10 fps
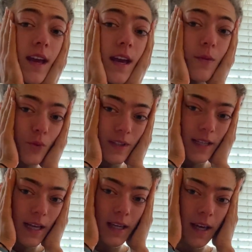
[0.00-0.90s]
and was
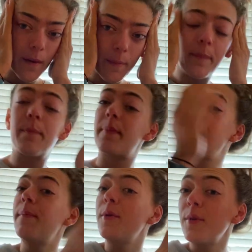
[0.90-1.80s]
like,
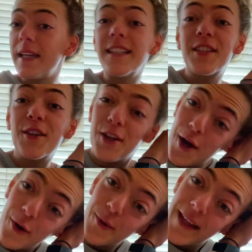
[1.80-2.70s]
people need to
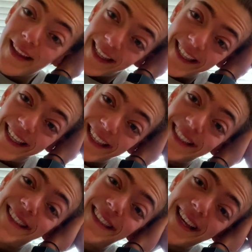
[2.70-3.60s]
know that this
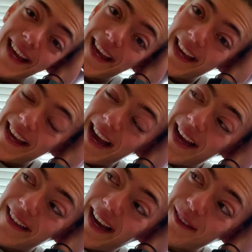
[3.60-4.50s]
is,
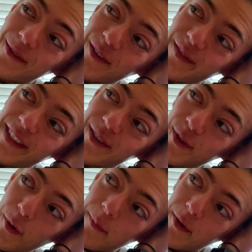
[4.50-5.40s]
I don't know if it's
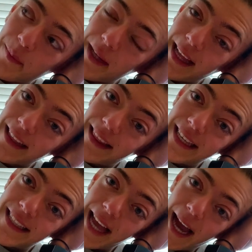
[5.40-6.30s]
normal, but like
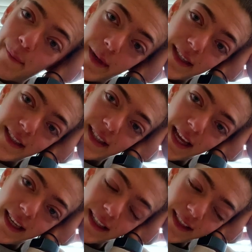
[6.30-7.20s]
this happens
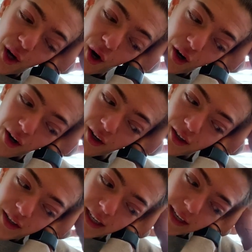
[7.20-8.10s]
and it's
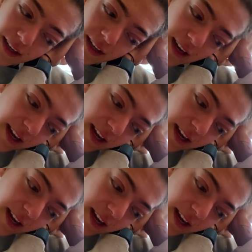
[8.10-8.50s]
hard and